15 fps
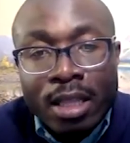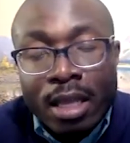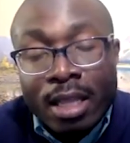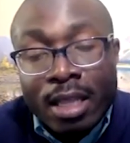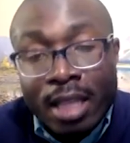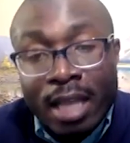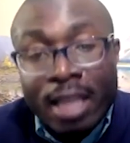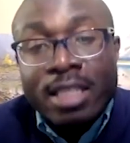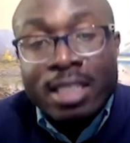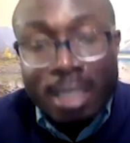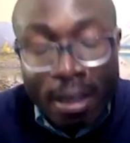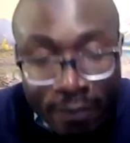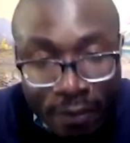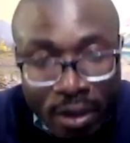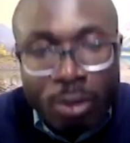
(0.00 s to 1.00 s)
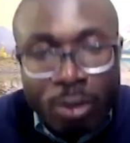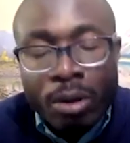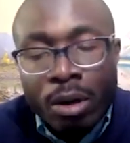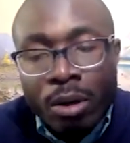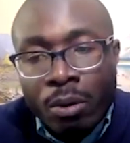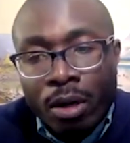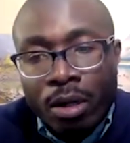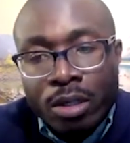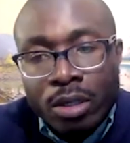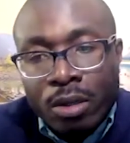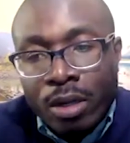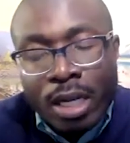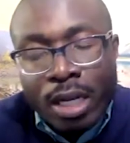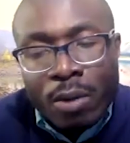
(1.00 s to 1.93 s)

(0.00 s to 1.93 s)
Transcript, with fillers: That that's definitely where we want to go.